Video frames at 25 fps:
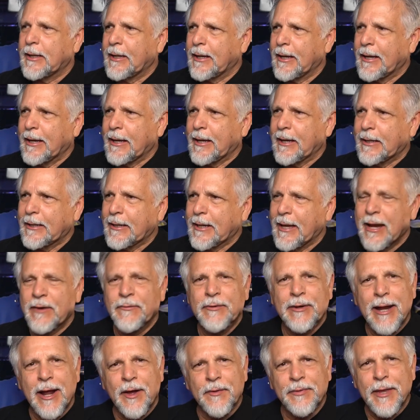And
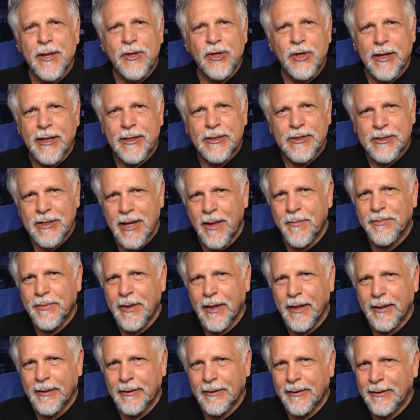every now and then you get
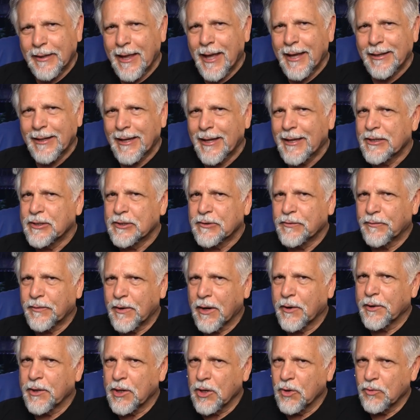something that is
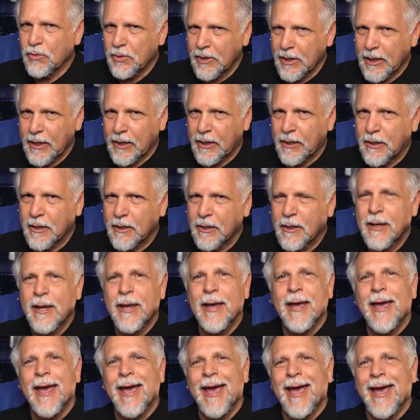very unique.
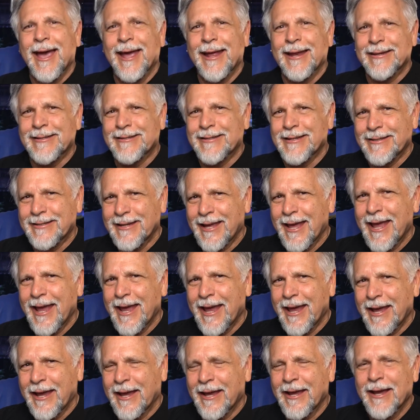And
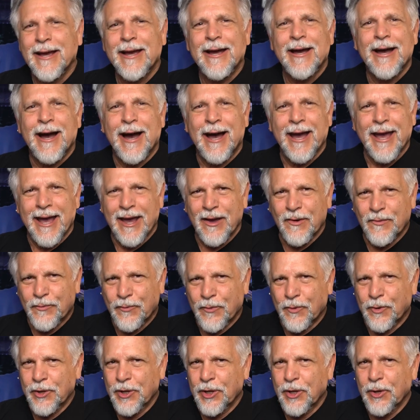today I have
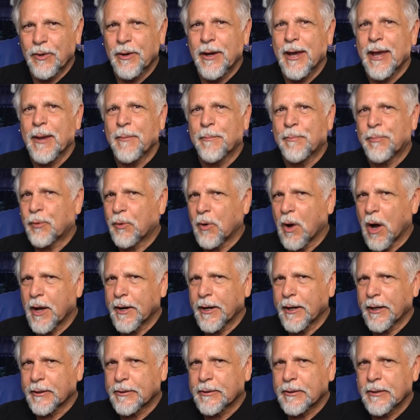for you a
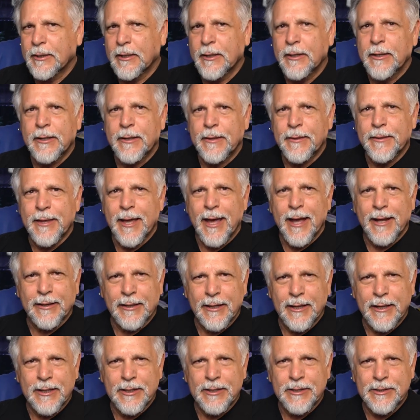product
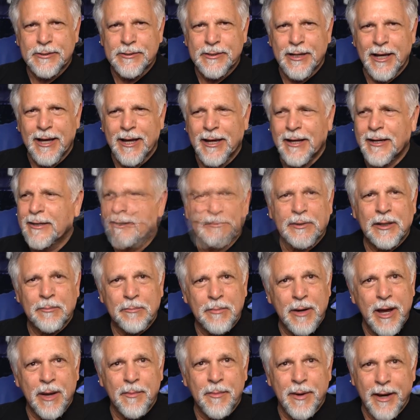that is, in
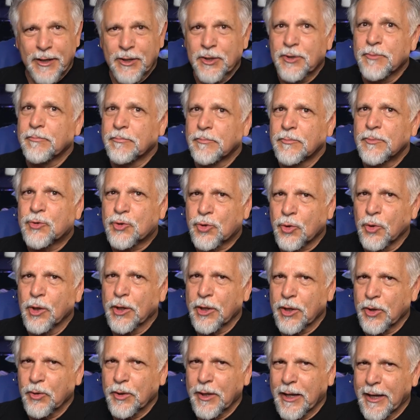my mind,
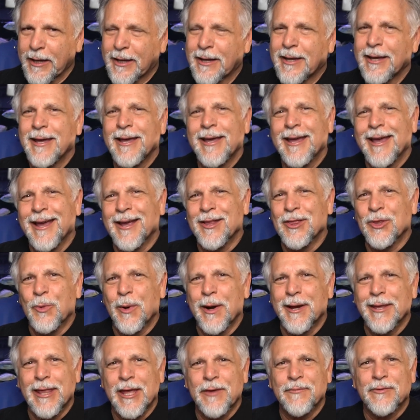truly unique in the
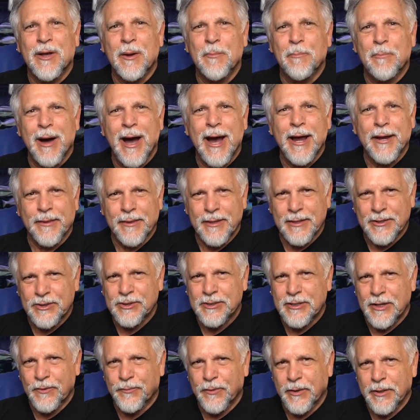way they've combined these
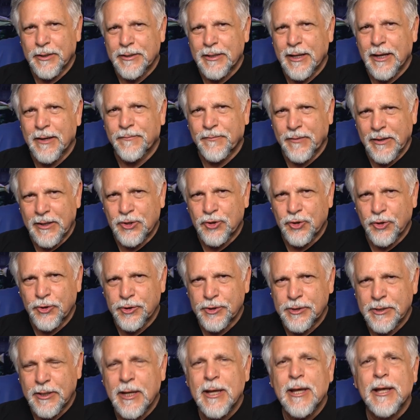different
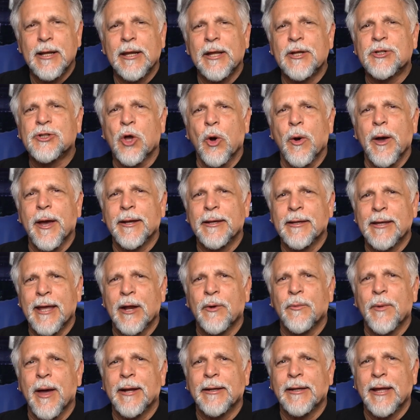features. Let's go ahead and
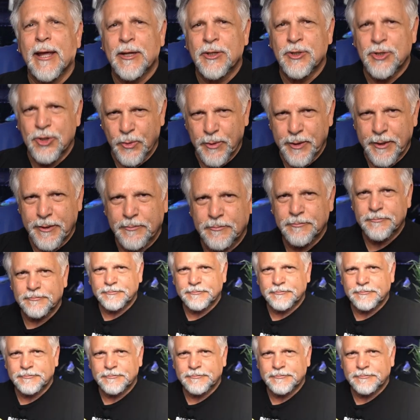get right into it.